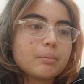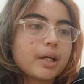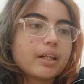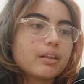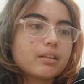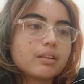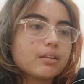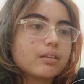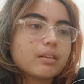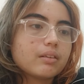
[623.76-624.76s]
Like,
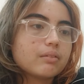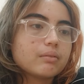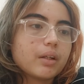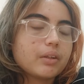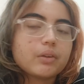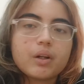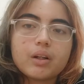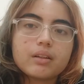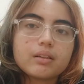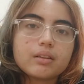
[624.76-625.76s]
I could not.
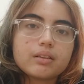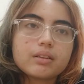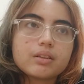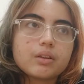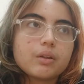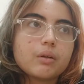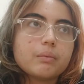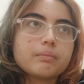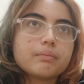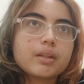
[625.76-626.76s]
So,
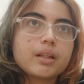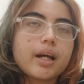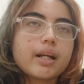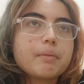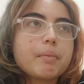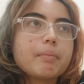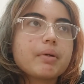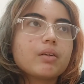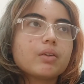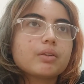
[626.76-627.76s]
and I
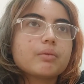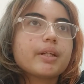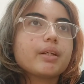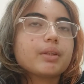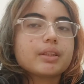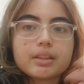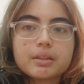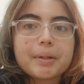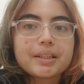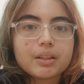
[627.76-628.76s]
remember also when he was
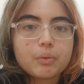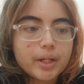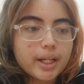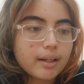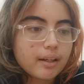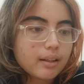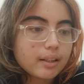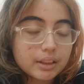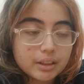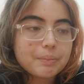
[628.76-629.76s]
just passing away,
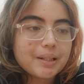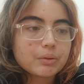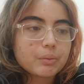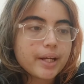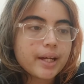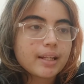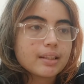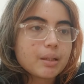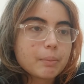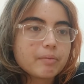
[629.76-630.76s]
he just passed away, and then
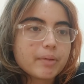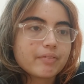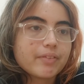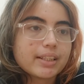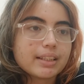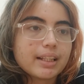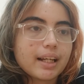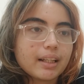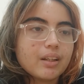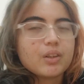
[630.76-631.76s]
some of my friends said
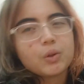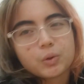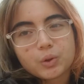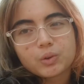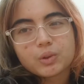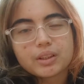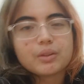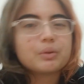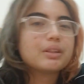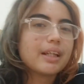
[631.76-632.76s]
like, no,
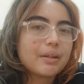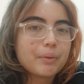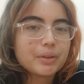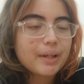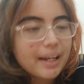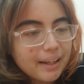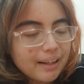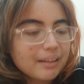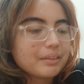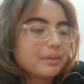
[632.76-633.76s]
don't say he went to
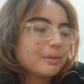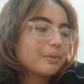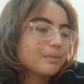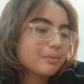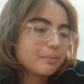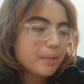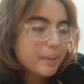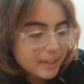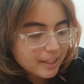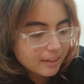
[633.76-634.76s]
hell, you know,
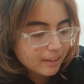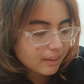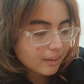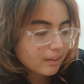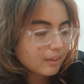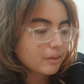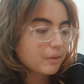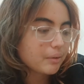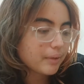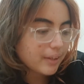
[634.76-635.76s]
maybe he, you
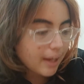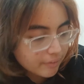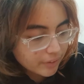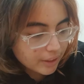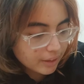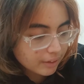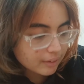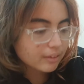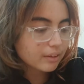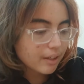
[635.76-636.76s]
know, went to
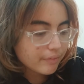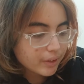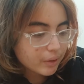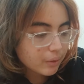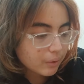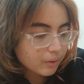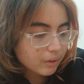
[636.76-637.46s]
heaven, you never know.